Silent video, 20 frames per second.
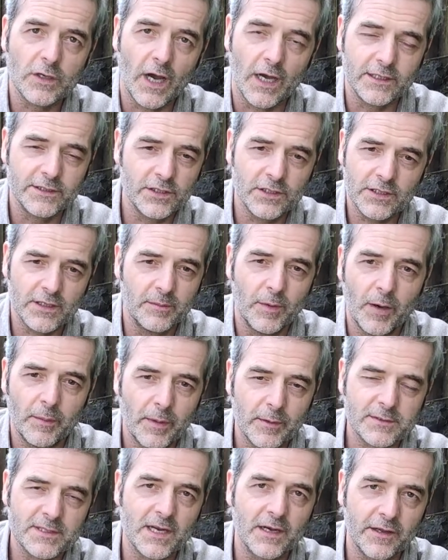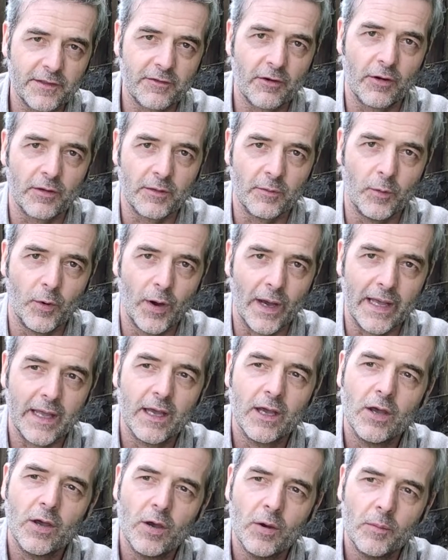I dug them up, I was going to throw them away,
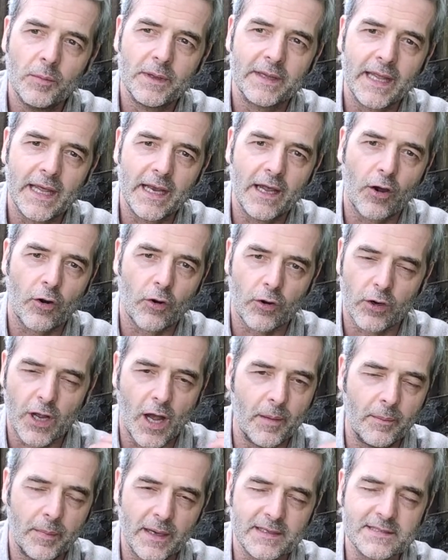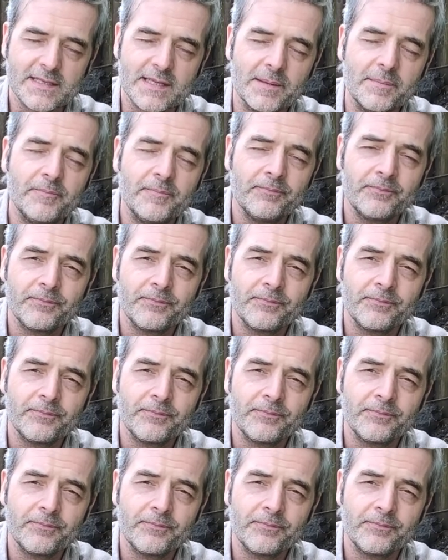but then, or compost them.